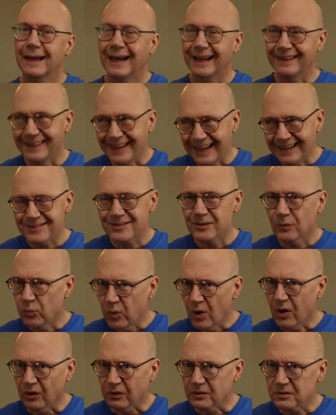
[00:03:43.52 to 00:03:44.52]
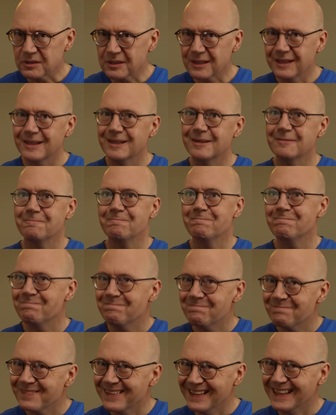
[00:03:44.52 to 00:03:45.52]
And the answer was,
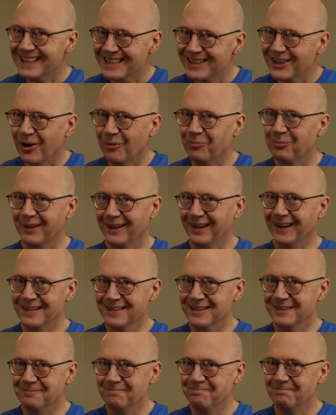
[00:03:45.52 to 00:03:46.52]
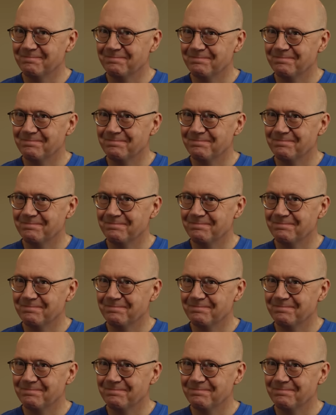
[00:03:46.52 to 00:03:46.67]
it's complicated.